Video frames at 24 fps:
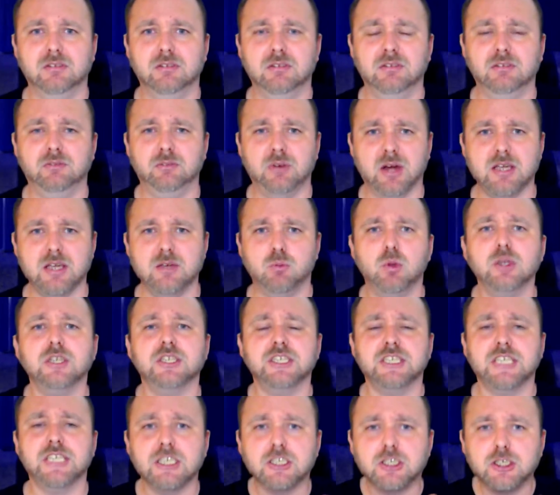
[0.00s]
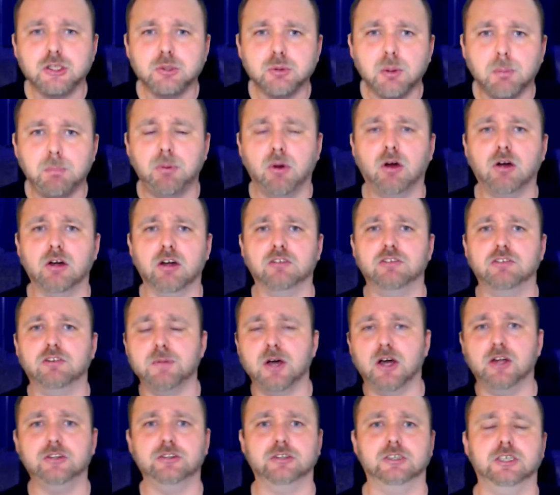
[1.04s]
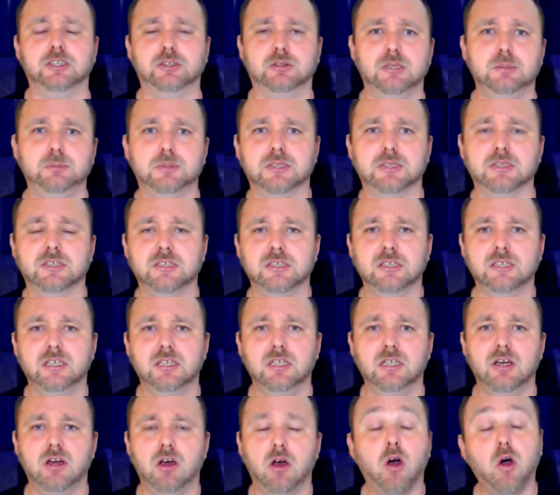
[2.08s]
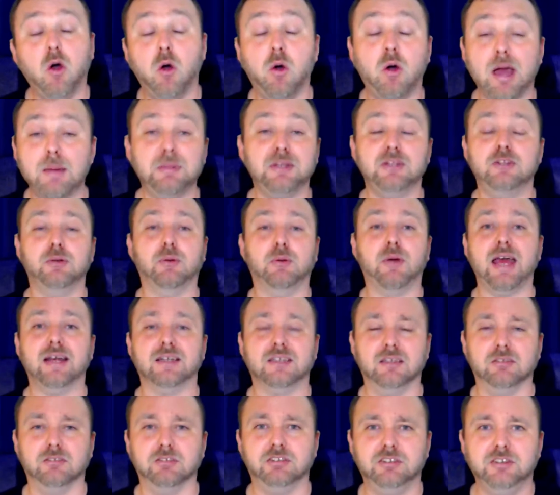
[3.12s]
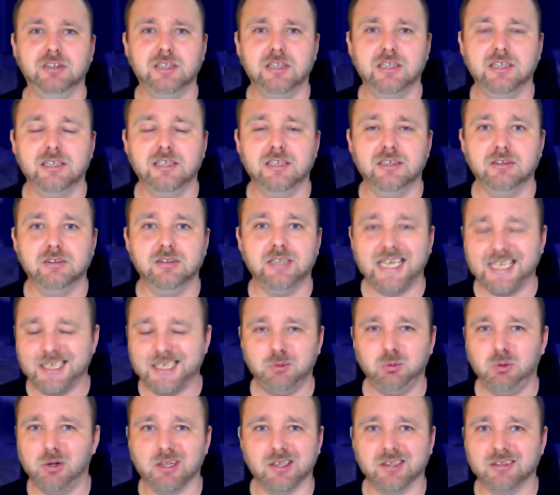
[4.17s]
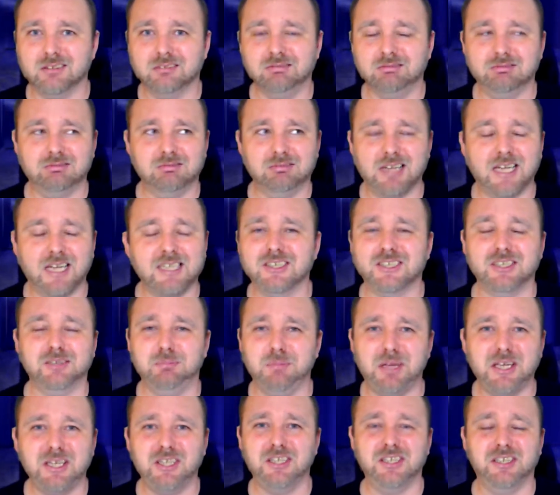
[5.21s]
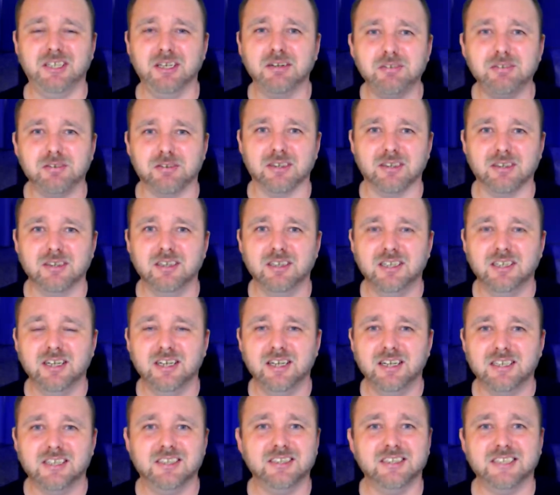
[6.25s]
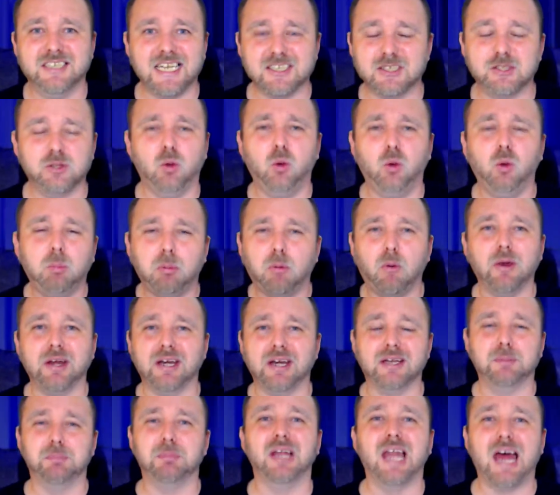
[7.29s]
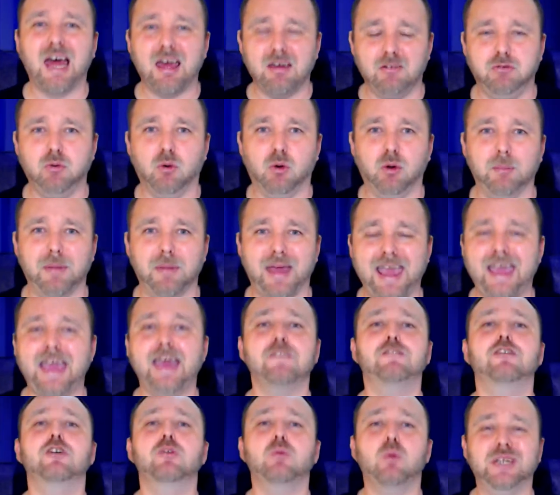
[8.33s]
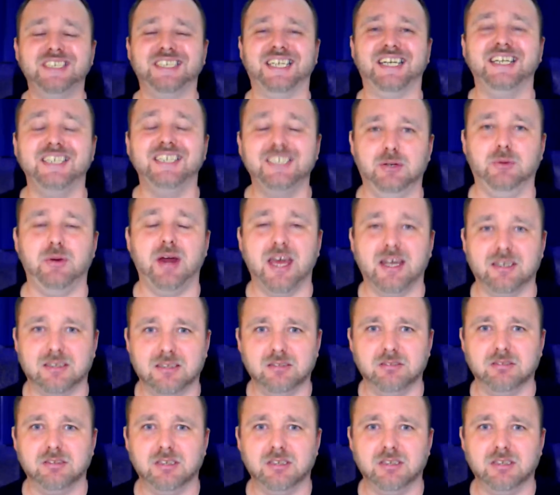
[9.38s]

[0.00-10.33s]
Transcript: right? What sets you apart from other streamers? Oh, I'm interactive. Guess what? That doesn't make you different, because that's the whole point of the platform. Everyone's interactive.